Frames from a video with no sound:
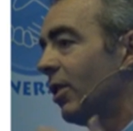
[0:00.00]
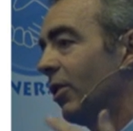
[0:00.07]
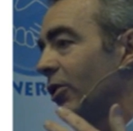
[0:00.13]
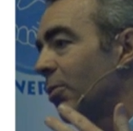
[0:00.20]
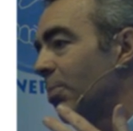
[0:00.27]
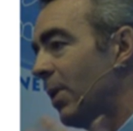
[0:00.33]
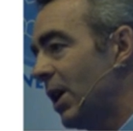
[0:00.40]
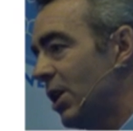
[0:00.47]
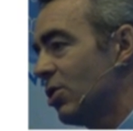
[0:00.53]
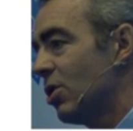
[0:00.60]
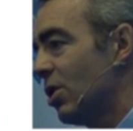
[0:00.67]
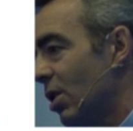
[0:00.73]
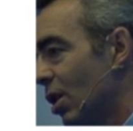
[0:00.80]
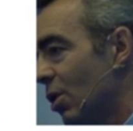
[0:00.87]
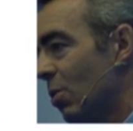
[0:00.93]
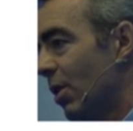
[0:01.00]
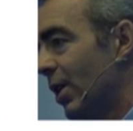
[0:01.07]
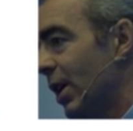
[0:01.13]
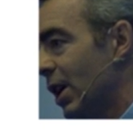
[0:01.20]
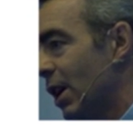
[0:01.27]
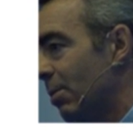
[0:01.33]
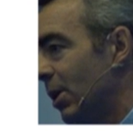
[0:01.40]
Does the patient know what
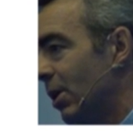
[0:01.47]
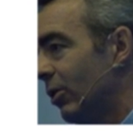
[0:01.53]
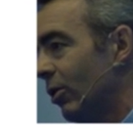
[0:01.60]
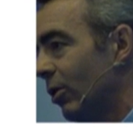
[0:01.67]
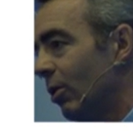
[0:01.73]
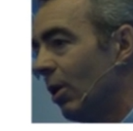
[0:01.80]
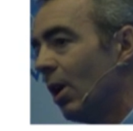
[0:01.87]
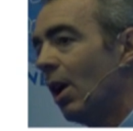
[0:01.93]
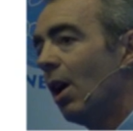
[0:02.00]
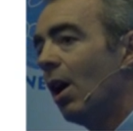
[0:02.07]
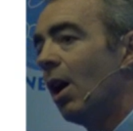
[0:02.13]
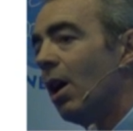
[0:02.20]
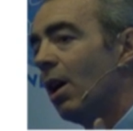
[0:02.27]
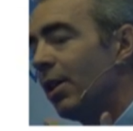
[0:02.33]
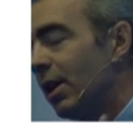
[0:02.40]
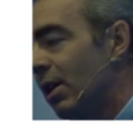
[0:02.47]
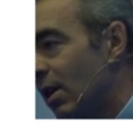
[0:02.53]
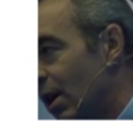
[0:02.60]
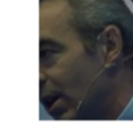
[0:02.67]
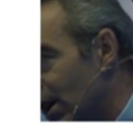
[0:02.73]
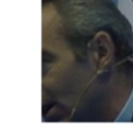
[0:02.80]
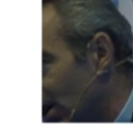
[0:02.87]
they're coming to? Are they
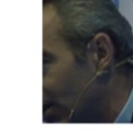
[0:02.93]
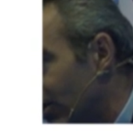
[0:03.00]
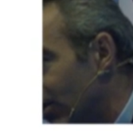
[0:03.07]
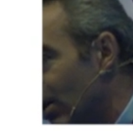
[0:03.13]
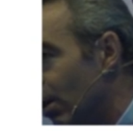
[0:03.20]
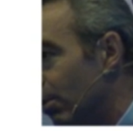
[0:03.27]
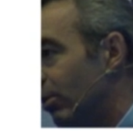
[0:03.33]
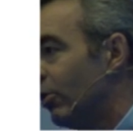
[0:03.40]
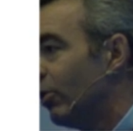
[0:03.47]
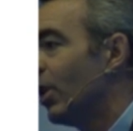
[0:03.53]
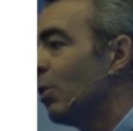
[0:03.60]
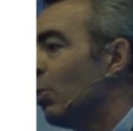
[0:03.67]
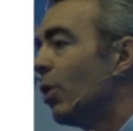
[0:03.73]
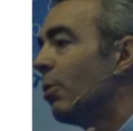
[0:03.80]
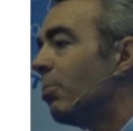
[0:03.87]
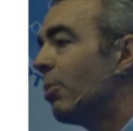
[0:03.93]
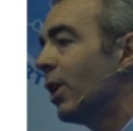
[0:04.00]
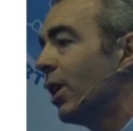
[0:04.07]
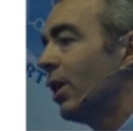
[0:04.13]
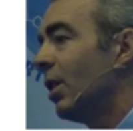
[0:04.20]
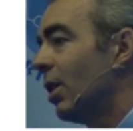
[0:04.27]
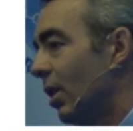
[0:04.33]
likely to come? Do they want to
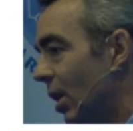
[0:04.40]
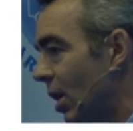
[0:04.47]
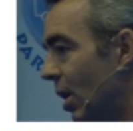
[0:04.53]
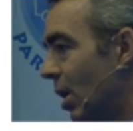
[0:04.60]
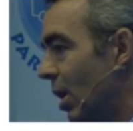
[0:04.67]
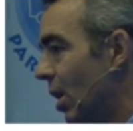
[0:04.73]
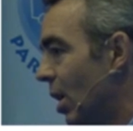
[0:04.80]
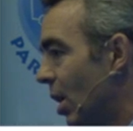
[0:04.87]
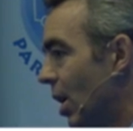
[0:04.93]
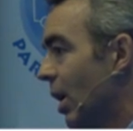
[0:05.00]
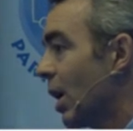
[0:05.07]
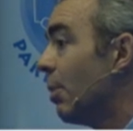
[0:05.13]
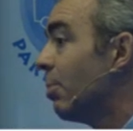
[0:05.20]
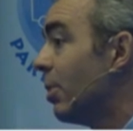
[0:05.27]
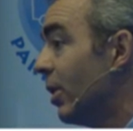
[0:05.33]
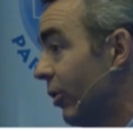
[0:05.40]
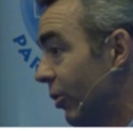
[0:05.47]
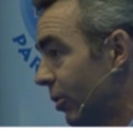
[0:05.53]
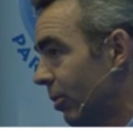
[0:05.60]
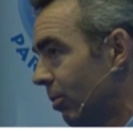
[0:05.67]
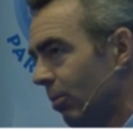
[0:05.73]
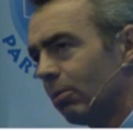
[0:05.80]
bring an
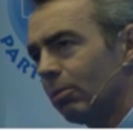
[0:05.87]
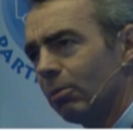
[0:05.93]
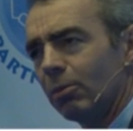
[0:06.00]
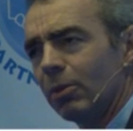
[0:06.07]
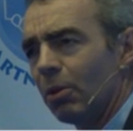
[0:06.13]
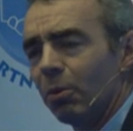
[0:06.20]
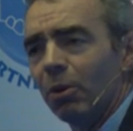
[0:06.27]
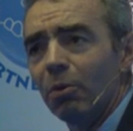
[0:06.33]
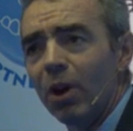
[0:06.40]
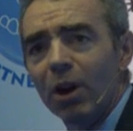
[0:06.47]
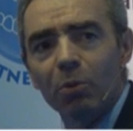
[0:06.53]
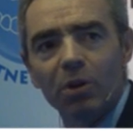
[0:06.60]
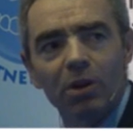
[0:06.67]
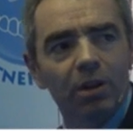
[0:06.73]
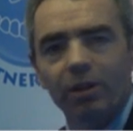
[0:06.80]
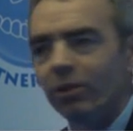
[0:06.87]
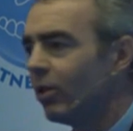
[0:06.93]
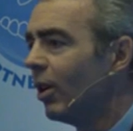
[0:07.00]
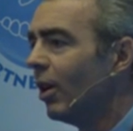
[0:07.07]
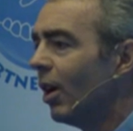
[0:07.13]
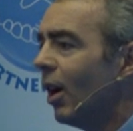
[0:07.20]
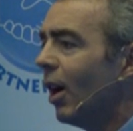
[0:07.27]
accomplice? I don't know what the right word is.
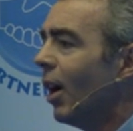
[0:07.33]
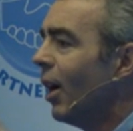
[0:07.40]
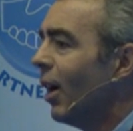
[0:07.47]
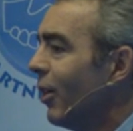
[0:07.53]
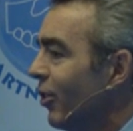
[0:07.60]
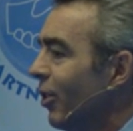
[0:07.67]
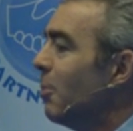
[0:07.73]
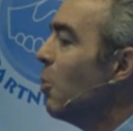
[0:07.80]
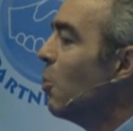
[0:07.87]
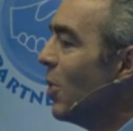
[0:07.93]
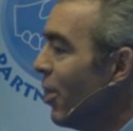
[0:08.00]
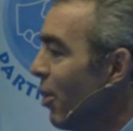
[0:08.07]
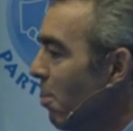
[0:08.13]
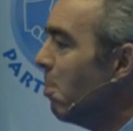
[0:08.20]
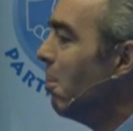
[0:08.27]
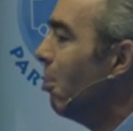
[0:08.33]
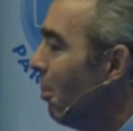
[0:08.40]
Someone with them.